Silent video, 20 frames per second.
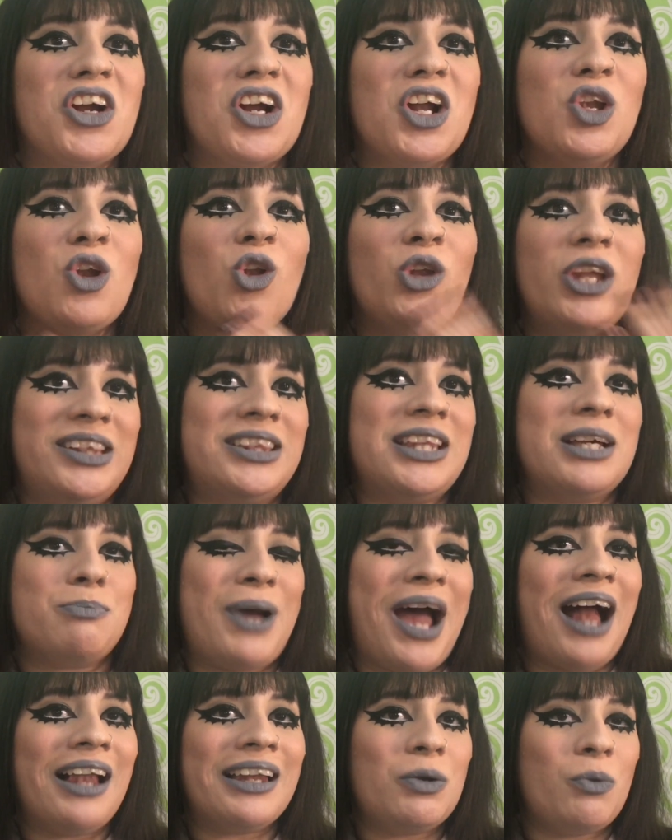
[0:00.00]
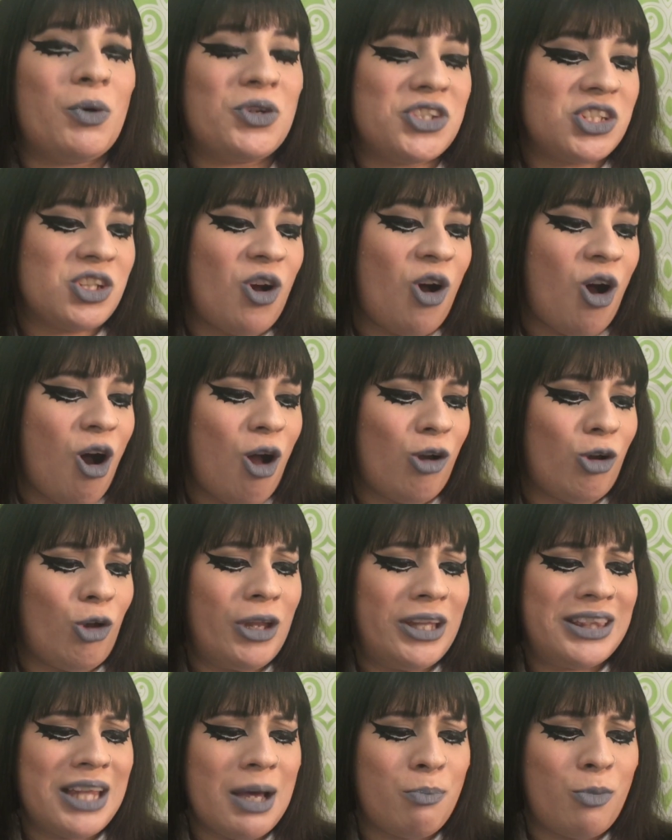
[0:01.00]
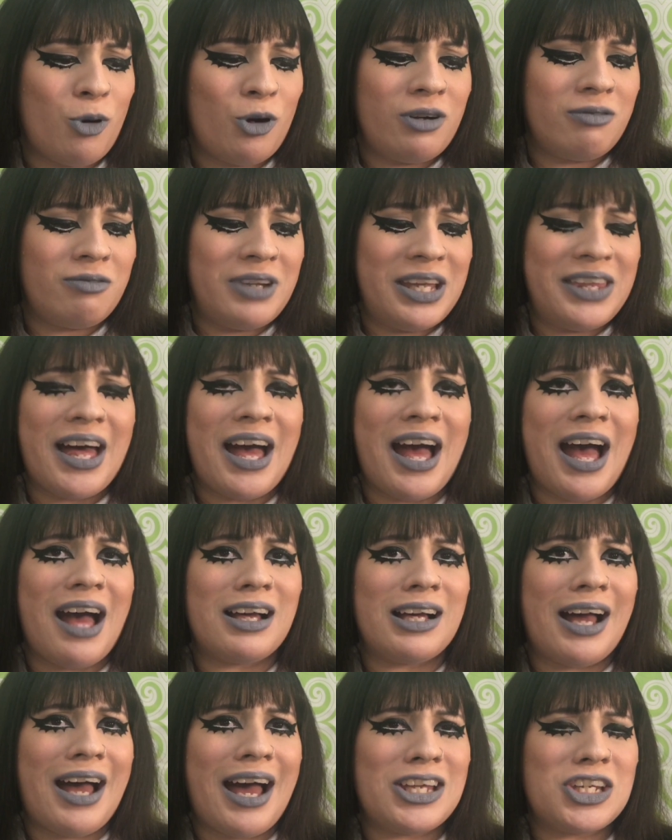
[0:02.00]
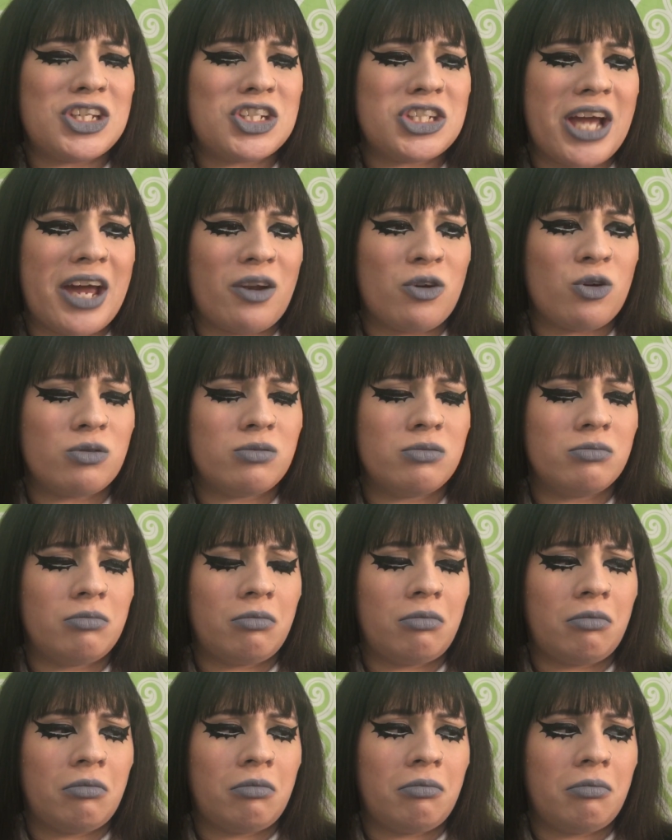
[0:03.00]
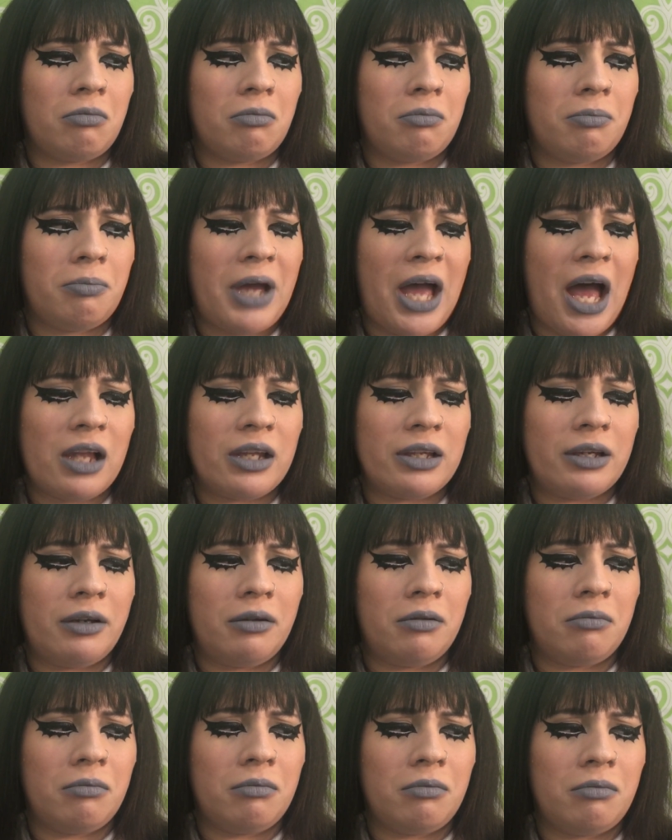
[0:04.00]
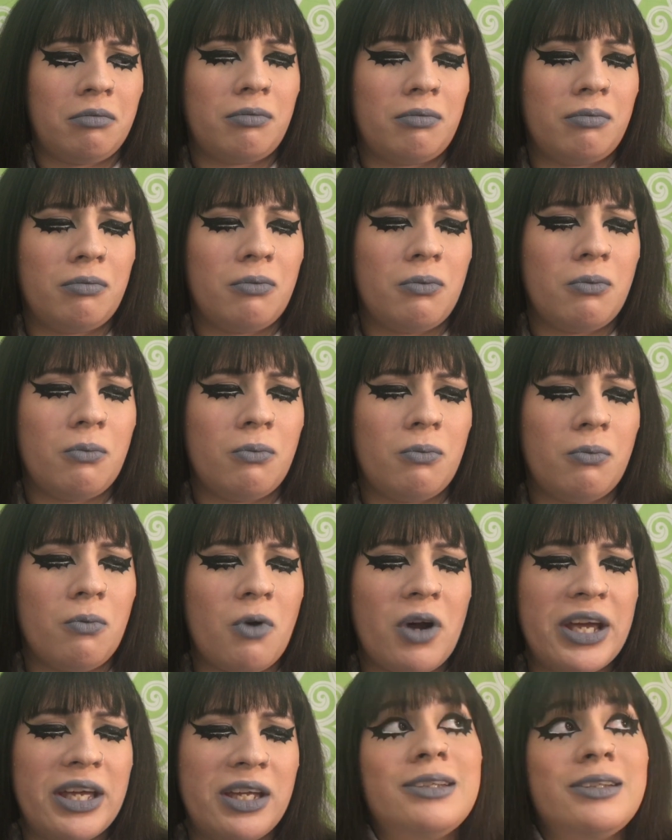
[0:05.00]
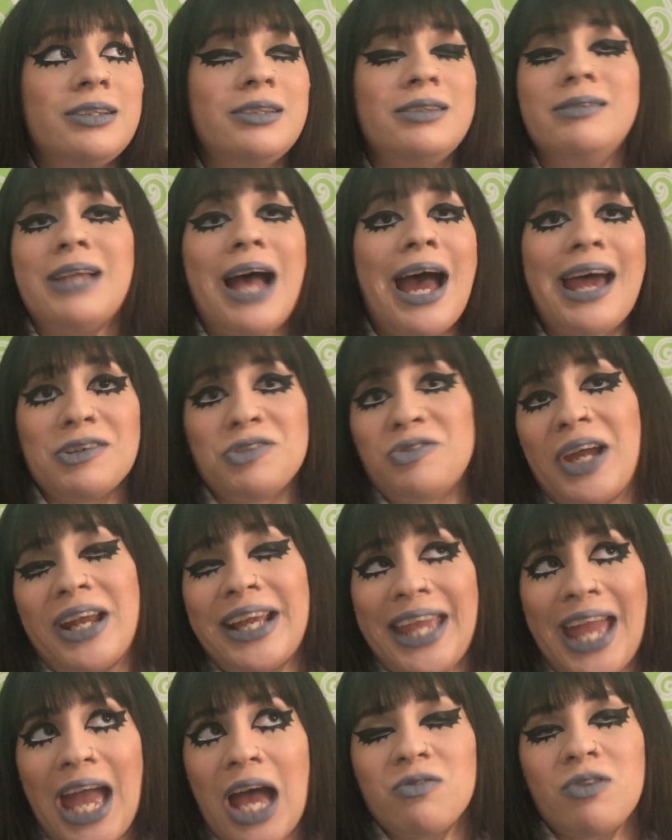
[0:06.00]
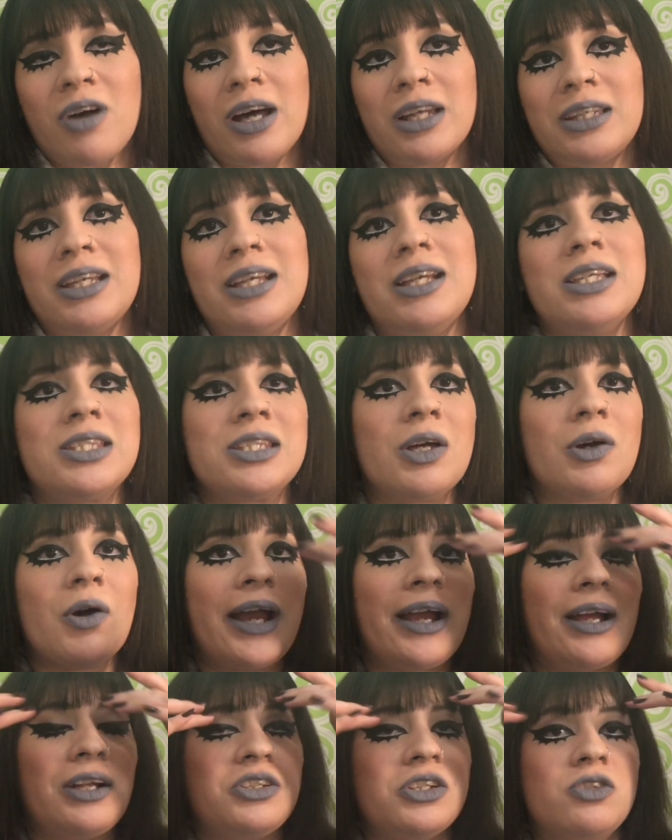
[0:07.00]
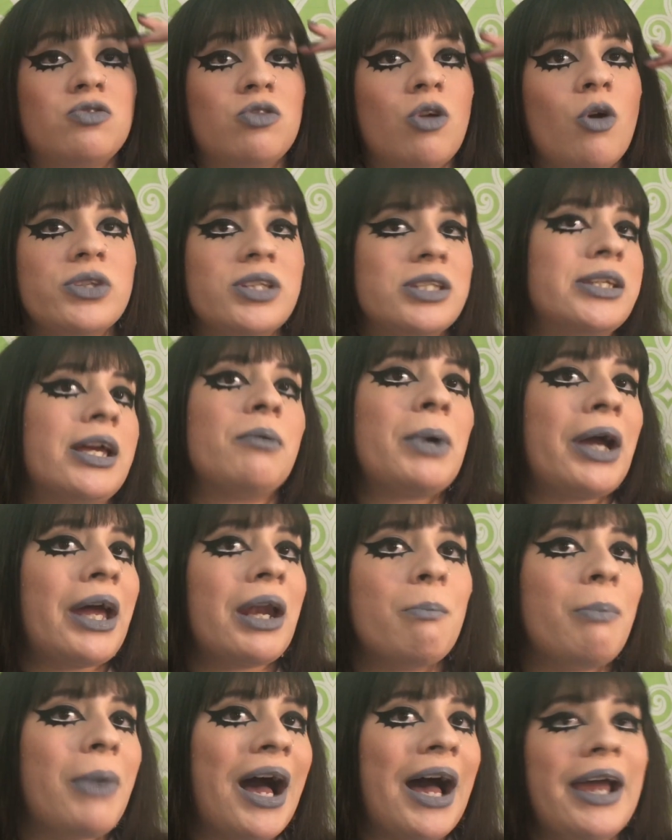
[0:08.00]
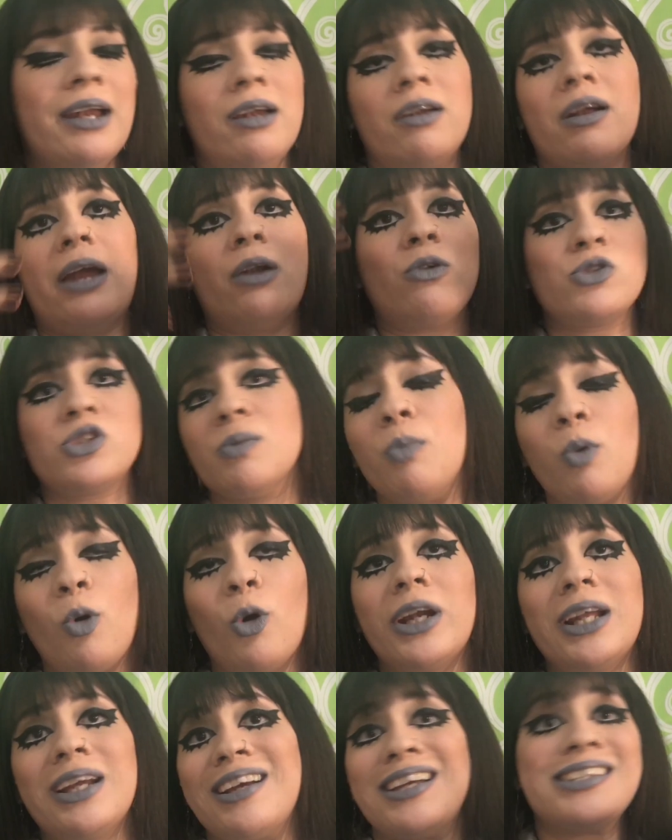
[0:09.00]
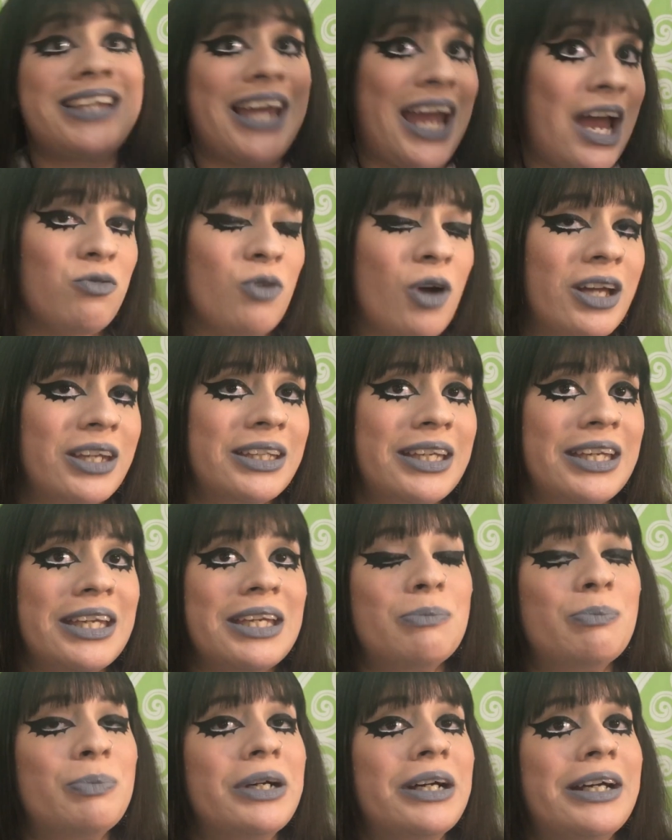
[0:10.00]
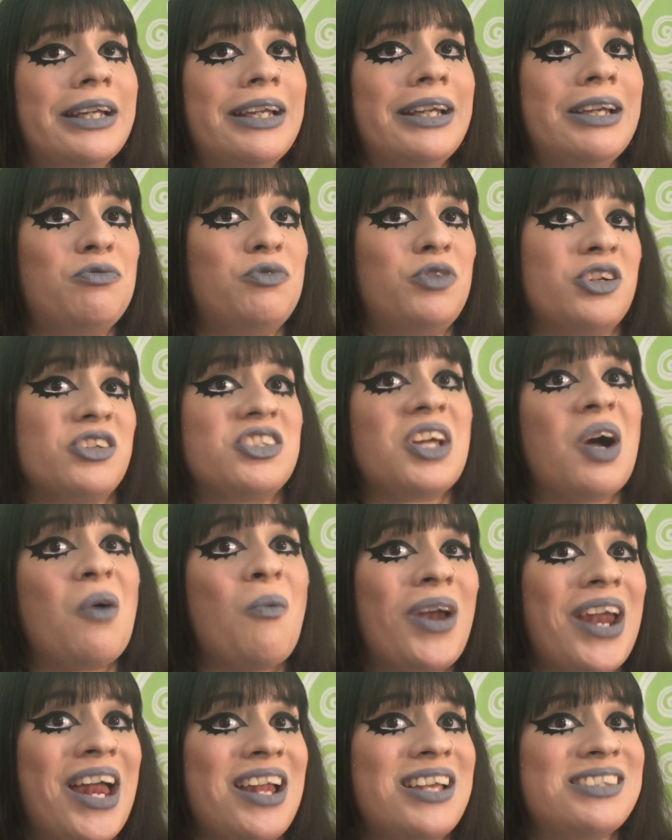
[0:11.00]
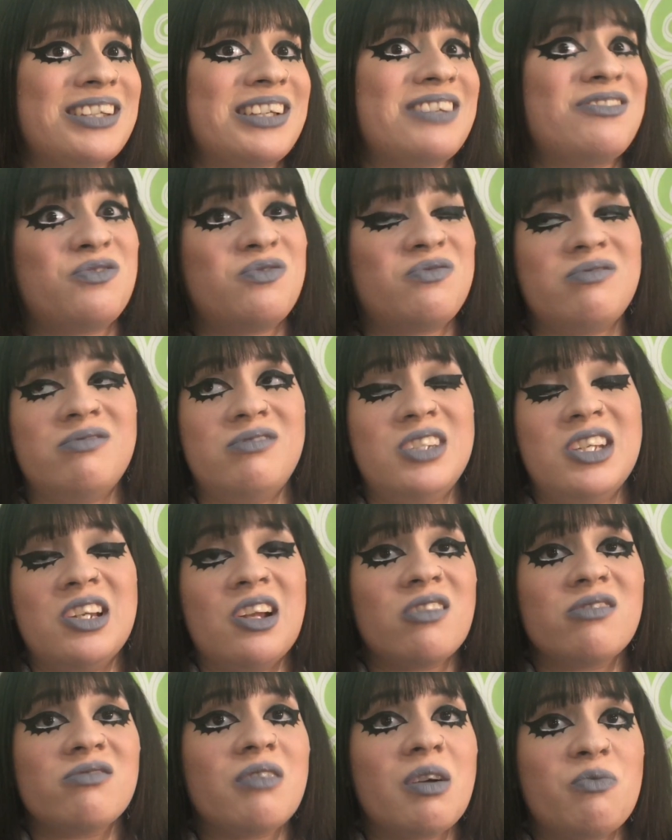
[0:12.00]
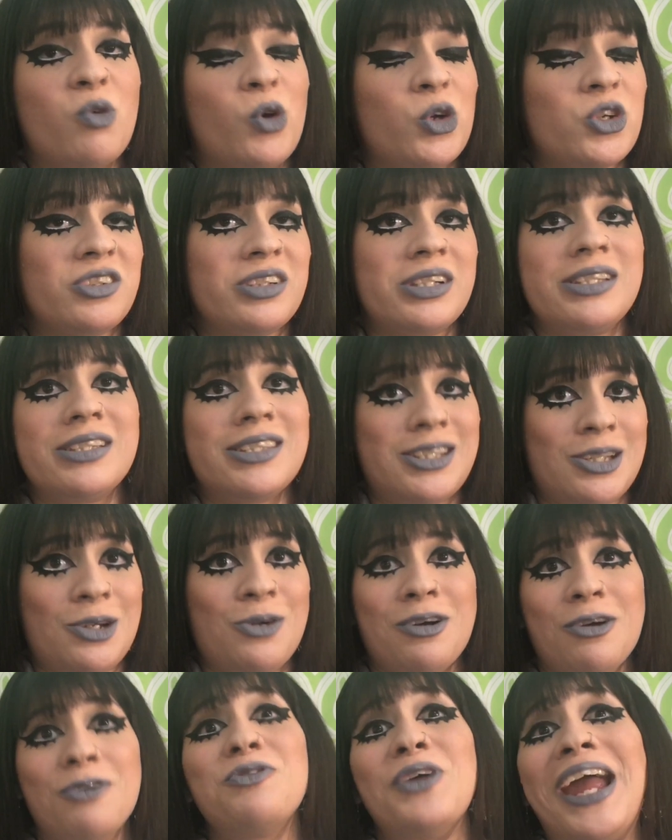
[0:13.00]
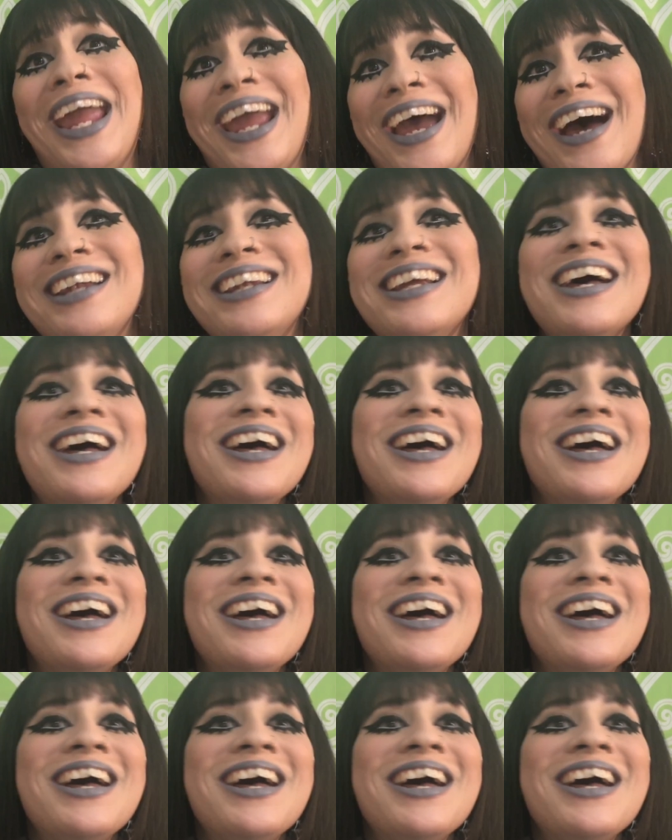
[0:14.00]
Lolita palette, which is called Lolita Por Vida eyeshadow palette. But not a fan of Kat Von D, so I could just roast this out. I'm not gonna buy it. I don't support it because Kat Von D. But if you're someone that is, unfortunately still a fan